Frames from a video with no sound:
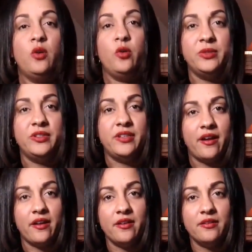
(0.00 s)

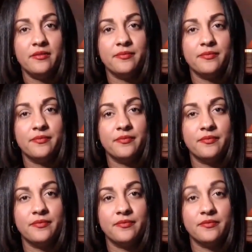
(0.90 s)
Obadiah.
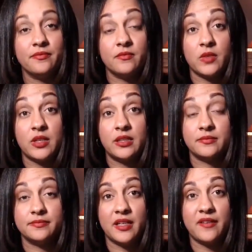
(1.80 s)
Wow.
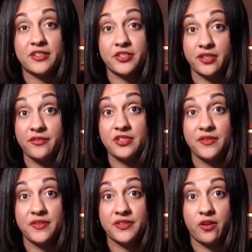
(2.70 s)
I've actually never
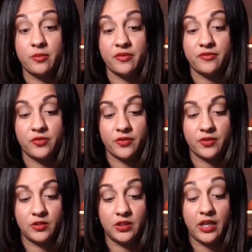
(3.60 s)
seen this card before. There
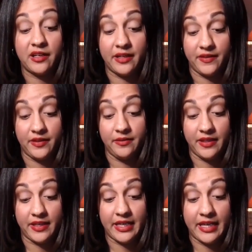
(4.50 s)
are a lot
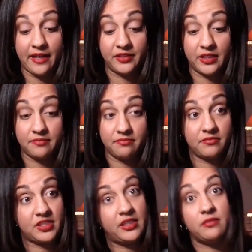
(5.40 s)
that I have not
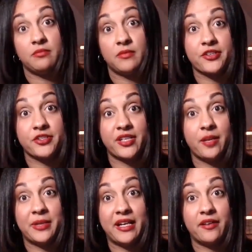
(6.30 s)
seen actually
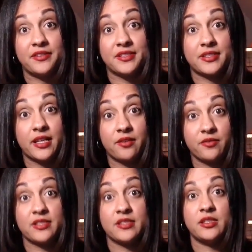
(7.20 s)
coming out of this deck
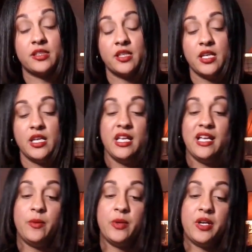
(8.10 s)
recently.
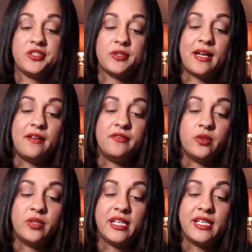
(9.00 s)
And we also have
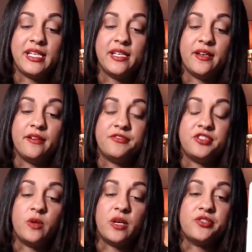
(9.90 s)
Yogini of
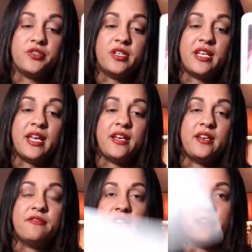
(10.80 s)

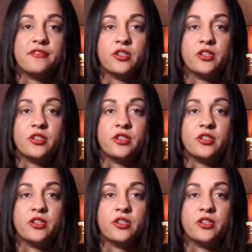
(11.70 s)
285